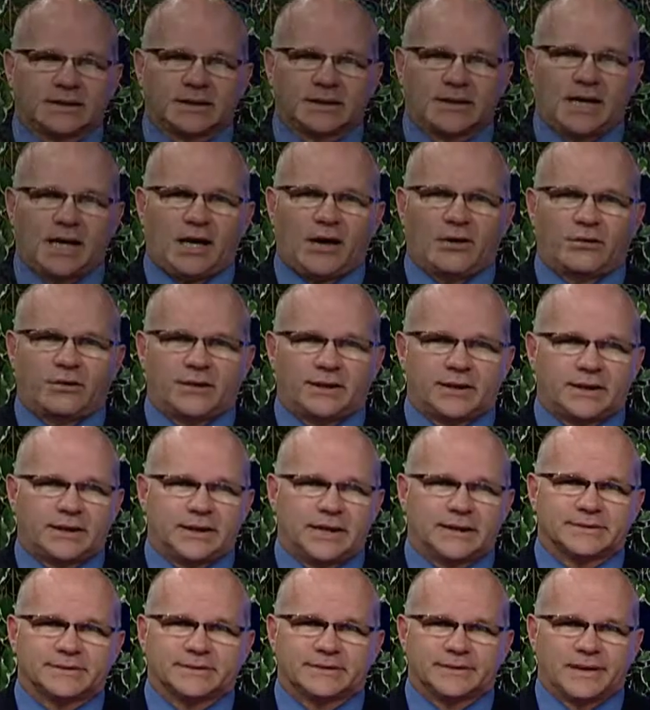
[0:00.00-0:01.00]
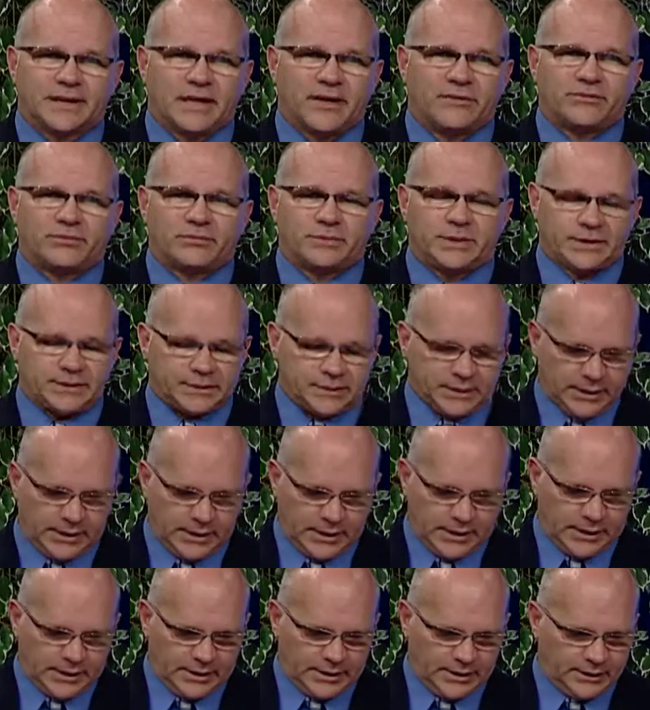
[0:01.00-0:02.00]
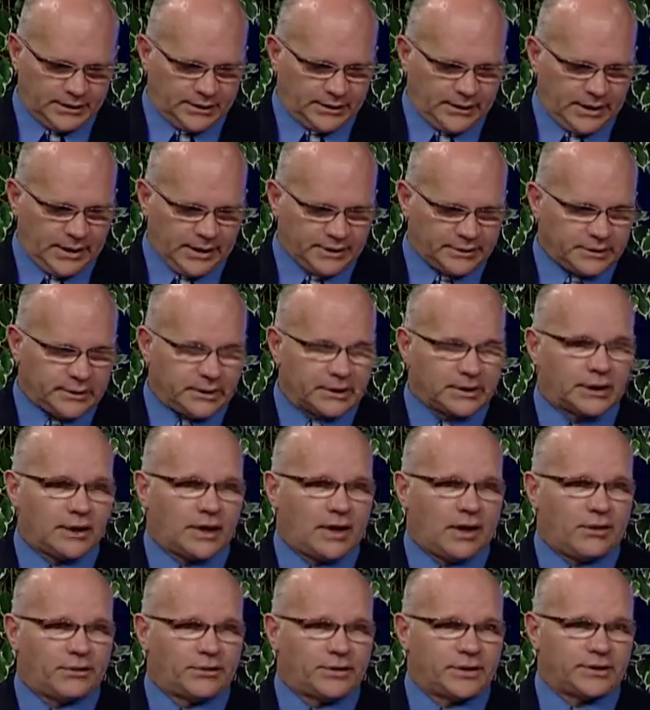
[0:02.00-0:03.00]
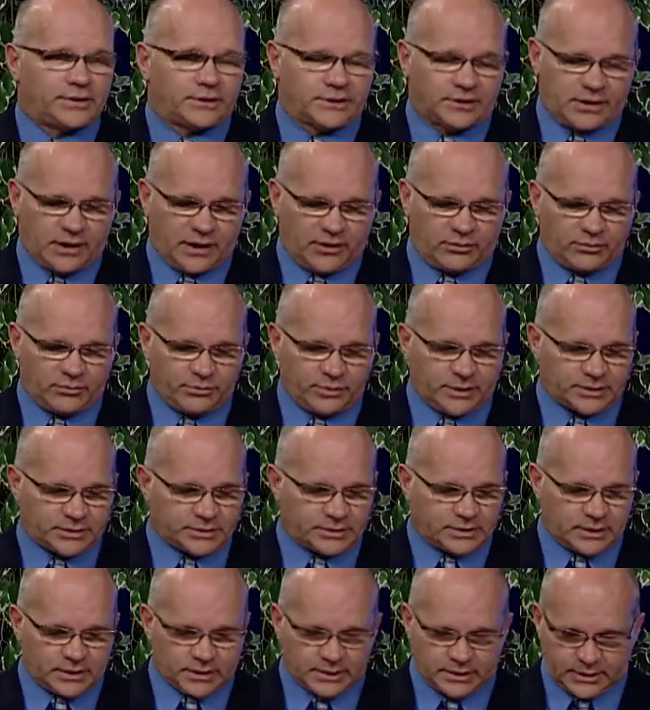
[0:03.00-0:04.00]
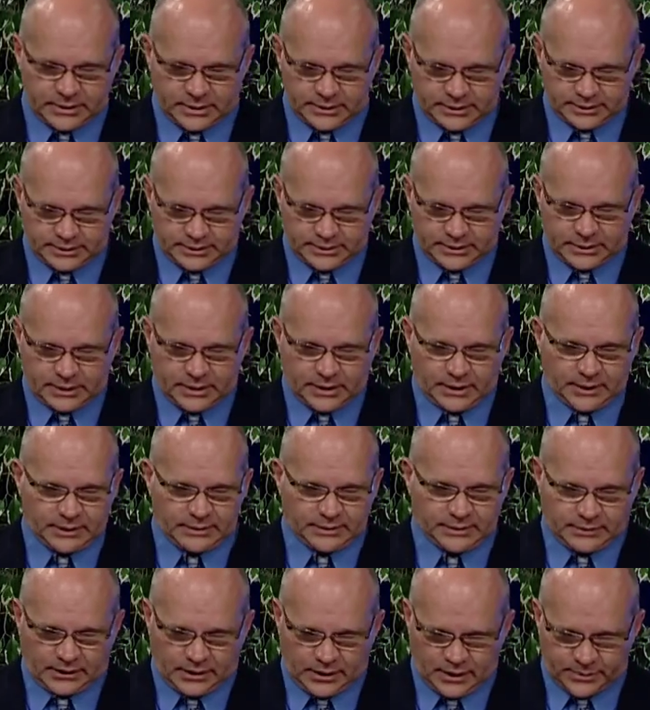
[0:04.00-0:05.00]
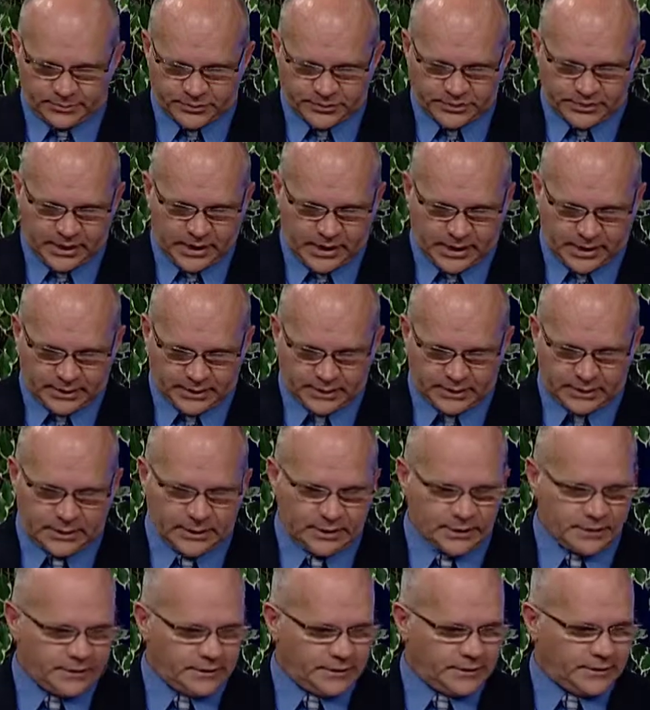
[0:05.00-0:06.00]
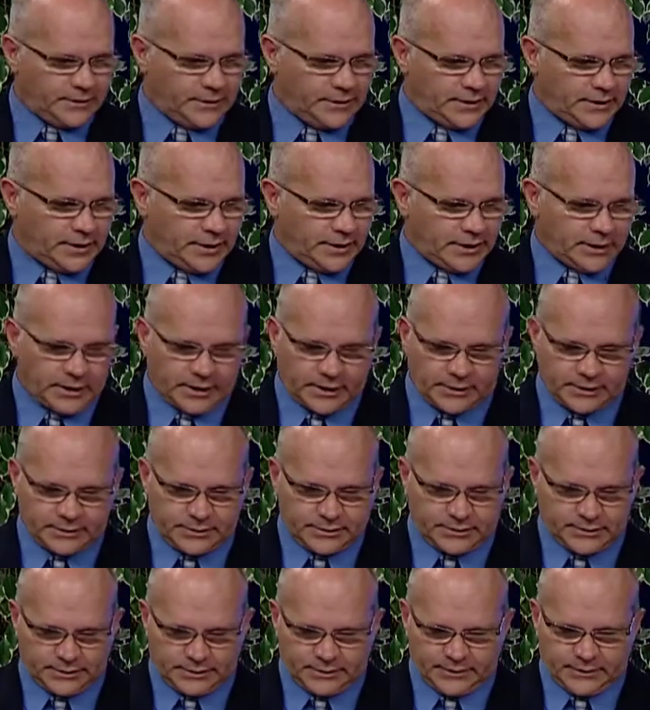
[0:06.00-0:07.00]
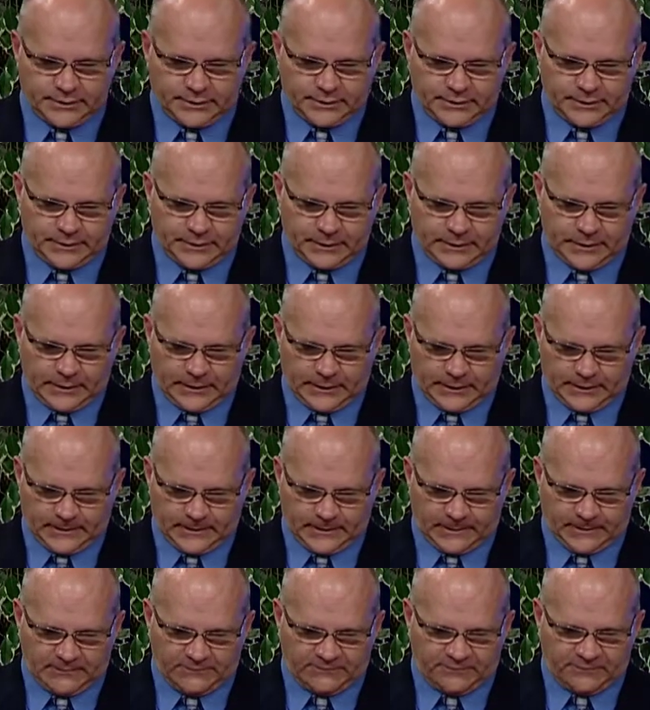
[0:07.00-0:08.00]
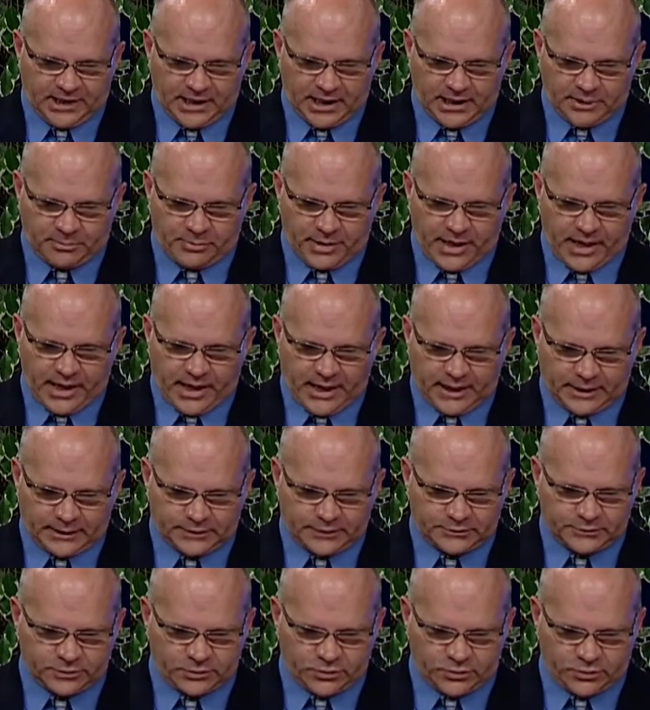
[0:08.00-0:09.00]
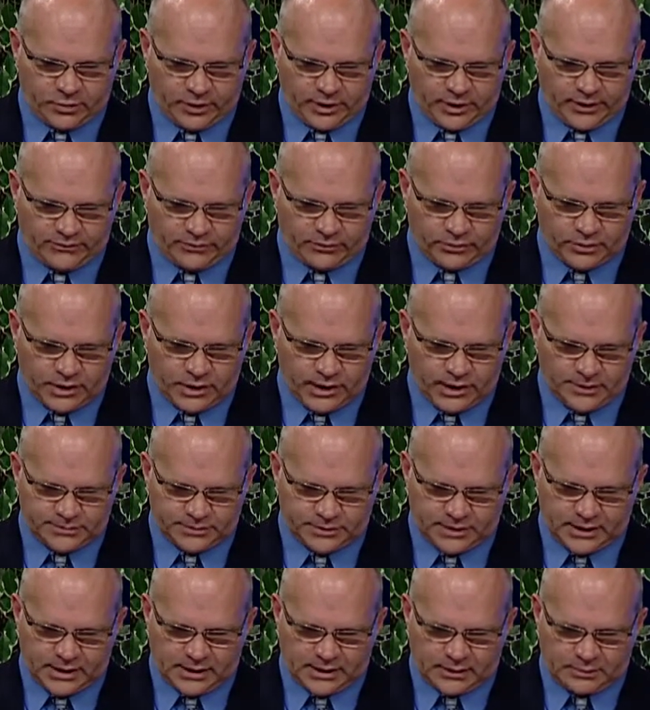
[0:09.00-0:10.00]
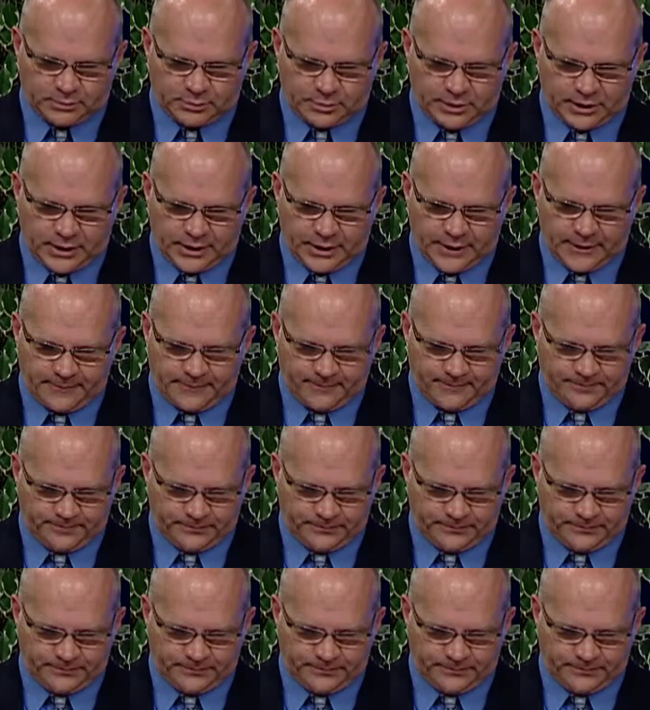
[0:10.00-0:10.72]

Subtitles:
the county, against the government, then the county and the government's going to get upset at you and fight back and do whatever games they can play.